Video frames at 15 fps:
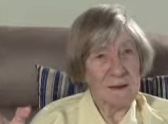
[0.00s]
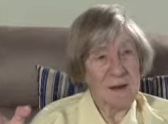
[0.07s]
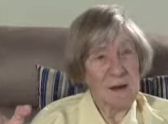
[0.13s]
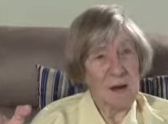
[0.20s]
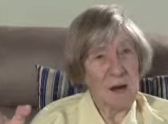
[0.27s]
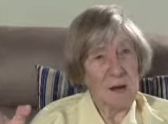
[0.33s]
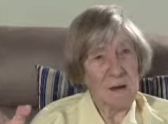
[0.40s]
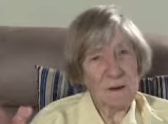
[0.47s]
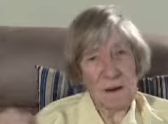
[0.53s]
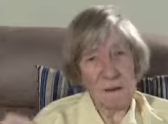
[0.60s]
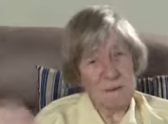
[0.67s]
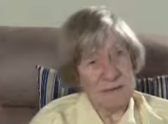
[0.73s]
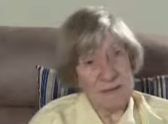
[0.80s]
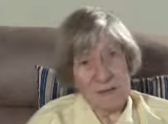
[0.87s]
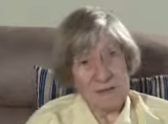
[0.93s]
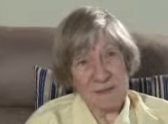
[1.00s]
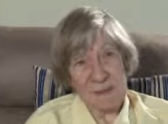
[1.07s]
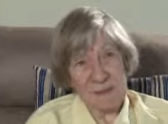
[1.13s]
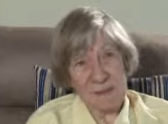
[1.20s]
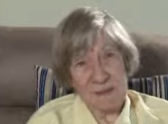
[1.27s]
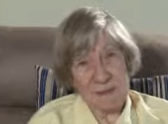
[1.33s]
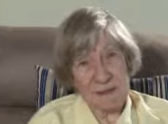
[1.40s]
You know, and I was just
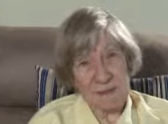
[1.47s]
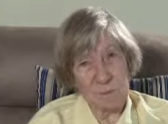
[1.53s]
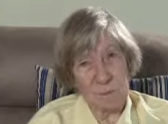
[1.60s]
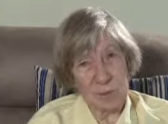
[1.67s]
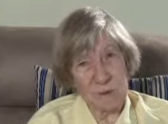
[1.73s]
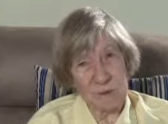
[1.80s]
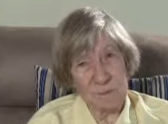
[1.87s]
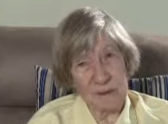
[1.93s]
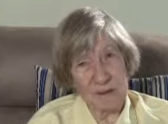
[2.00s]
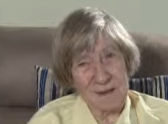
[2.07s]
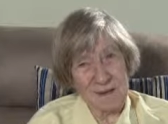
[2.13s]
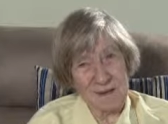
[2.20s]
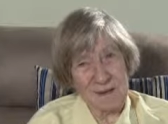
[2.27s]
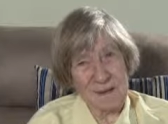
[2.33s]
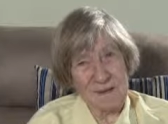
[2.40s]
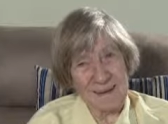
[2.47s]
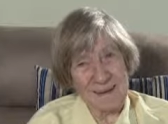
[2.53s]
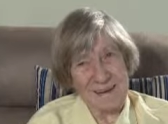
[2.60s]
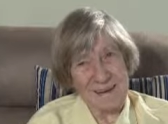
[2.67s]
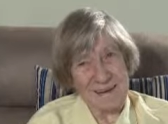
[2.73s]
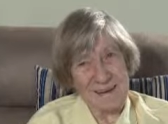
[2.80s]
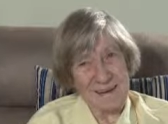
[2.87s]
thinking this morning, when you do
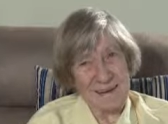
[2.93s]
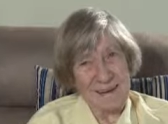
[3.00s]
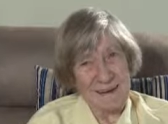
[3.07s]
that,